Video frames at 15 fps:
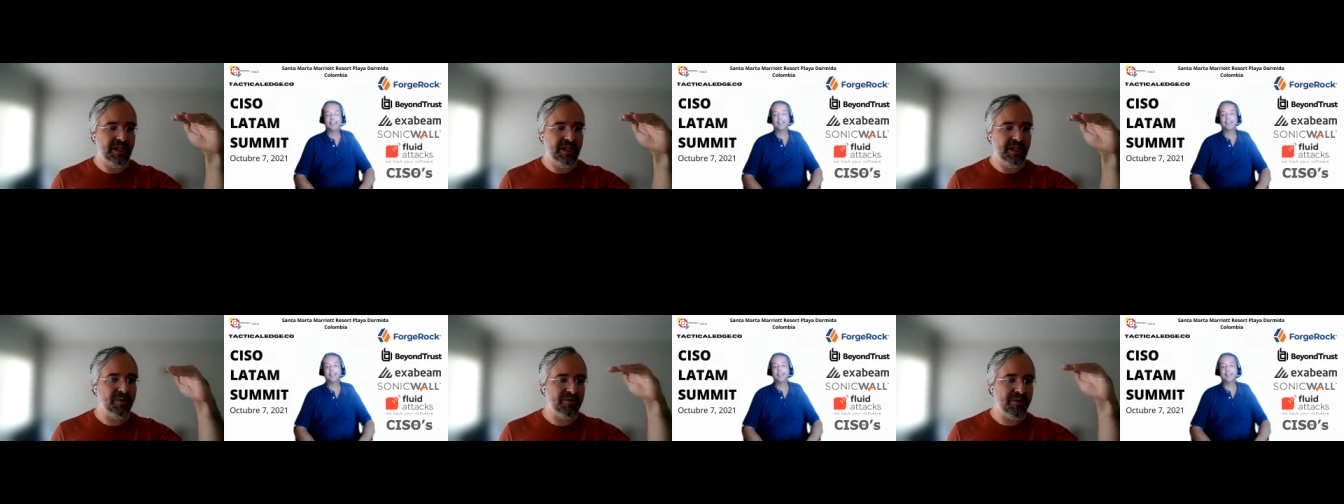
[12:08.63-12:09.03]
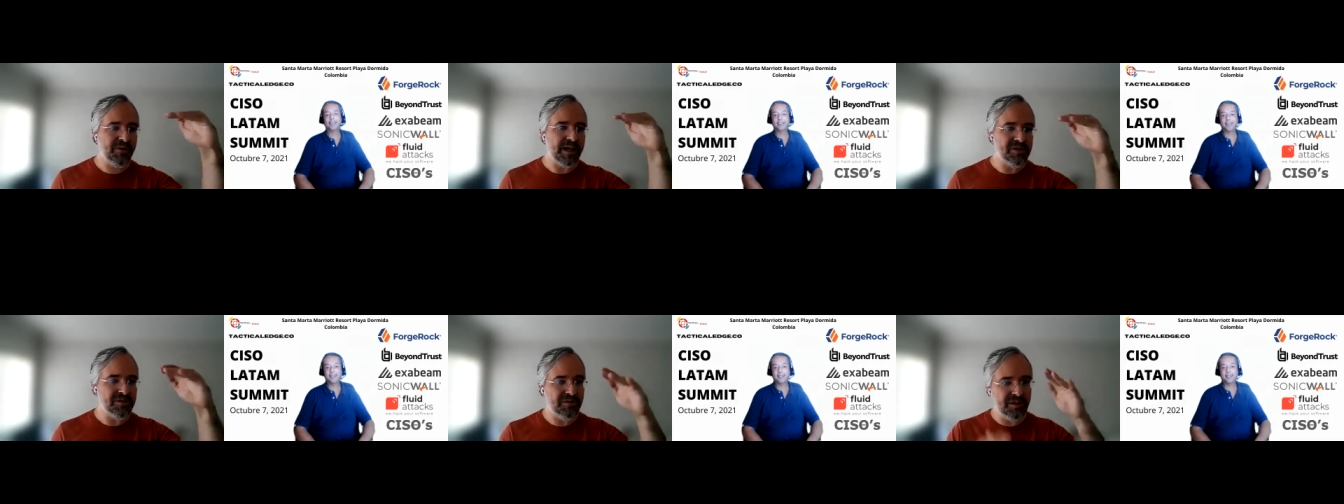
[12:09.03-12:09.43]
it
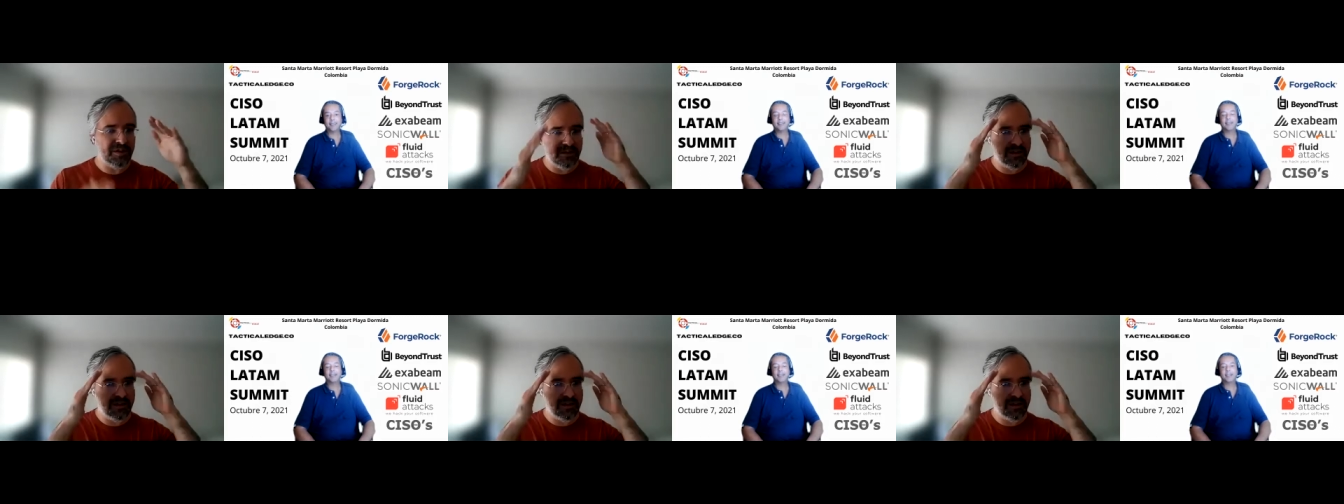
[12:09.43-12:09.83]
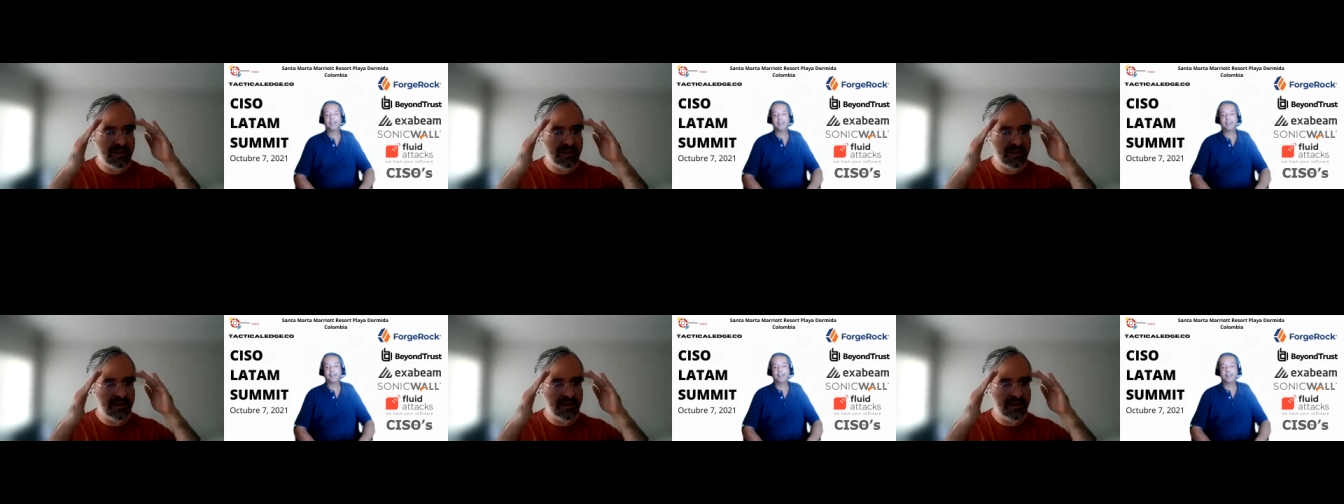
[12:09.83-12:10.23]
provides you the
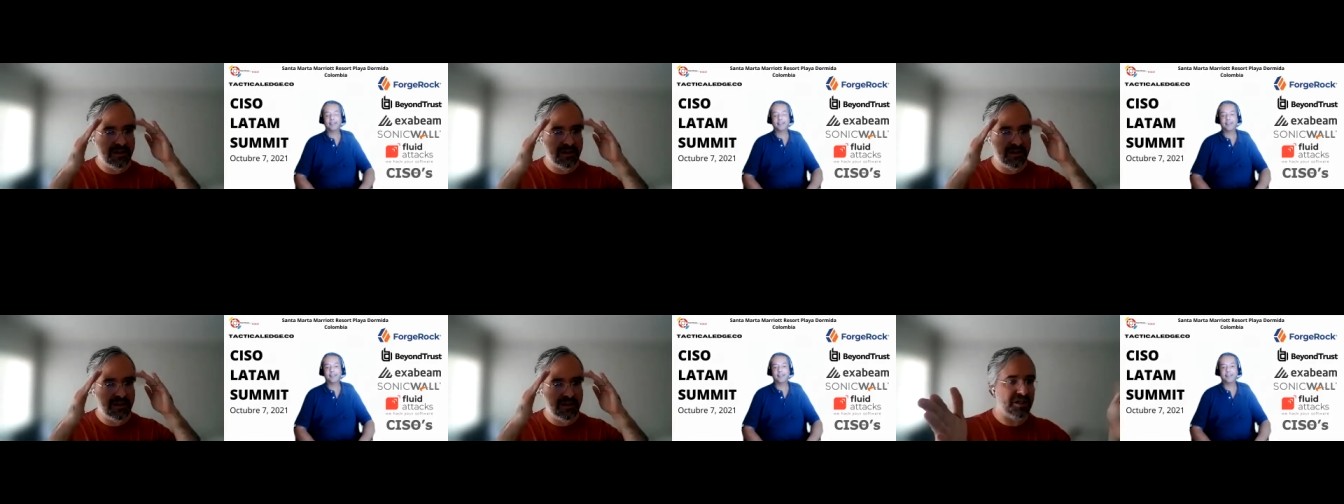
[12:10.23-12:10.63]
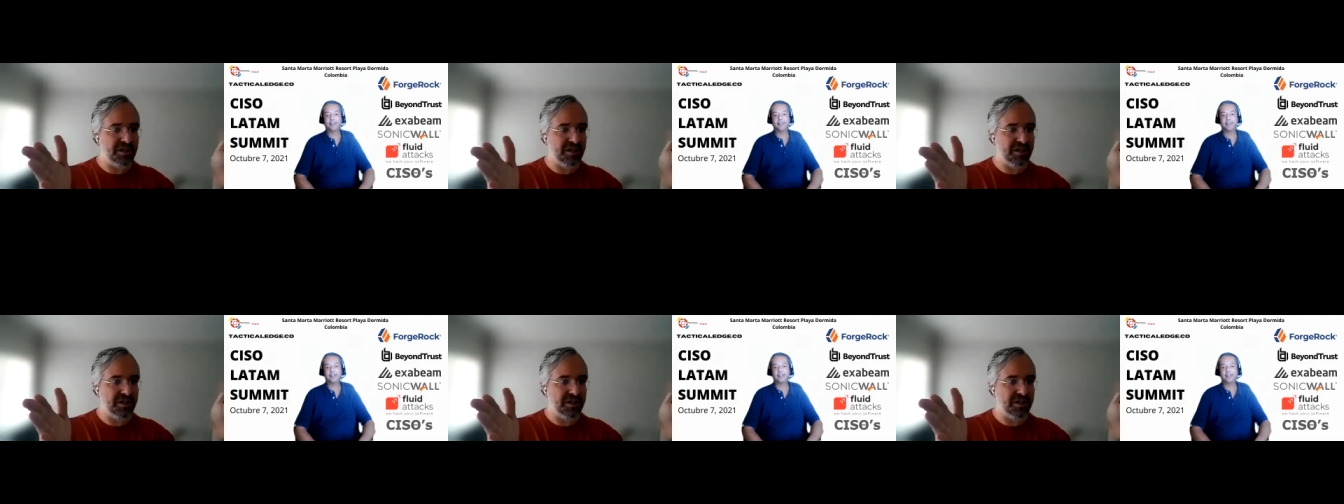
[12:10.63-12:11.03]
strategic
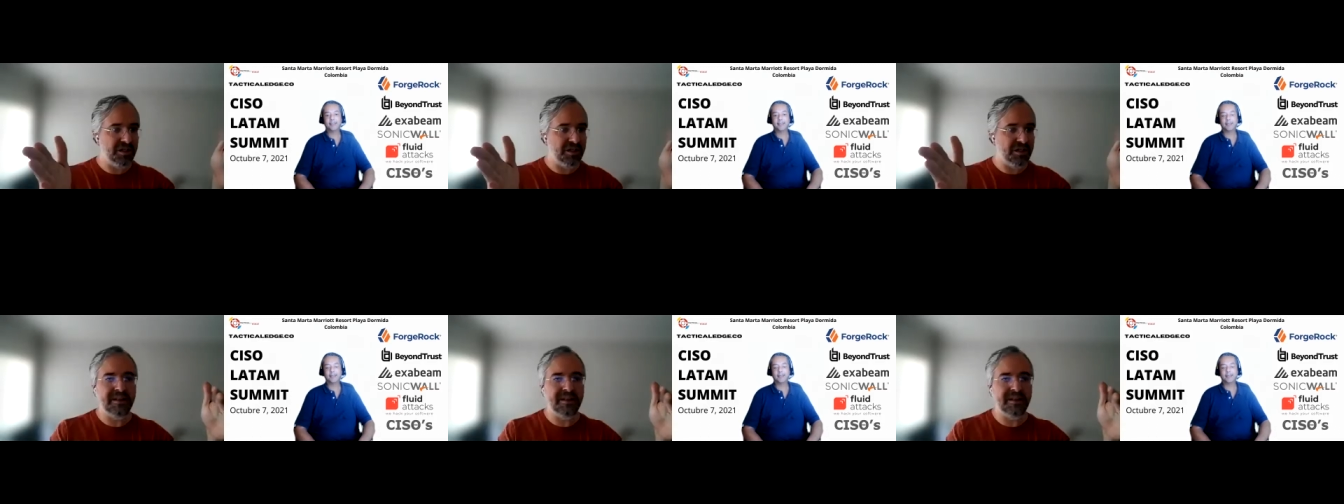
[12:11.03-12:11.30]
vision,